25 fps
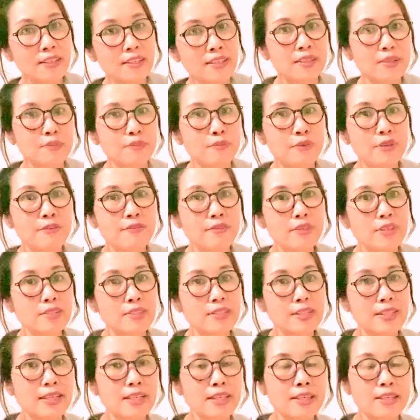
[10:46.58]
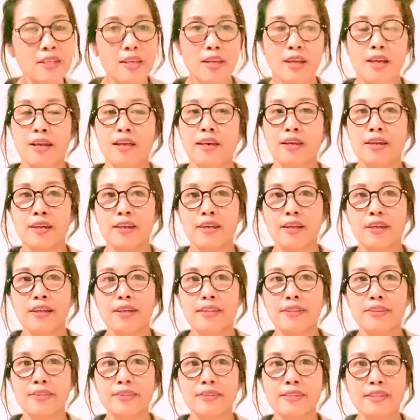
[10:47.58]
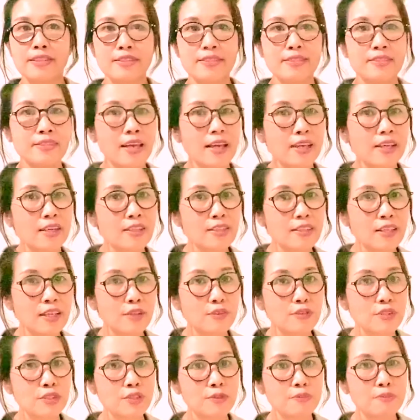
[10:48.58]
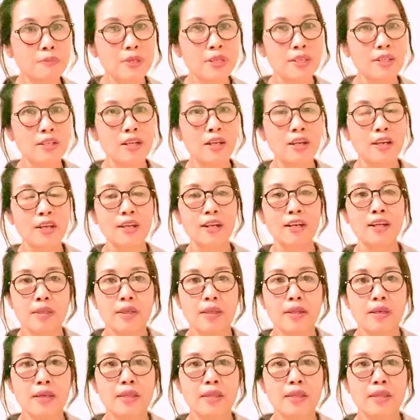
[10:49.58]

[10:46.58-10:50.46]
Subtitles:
previously: the second language speaker,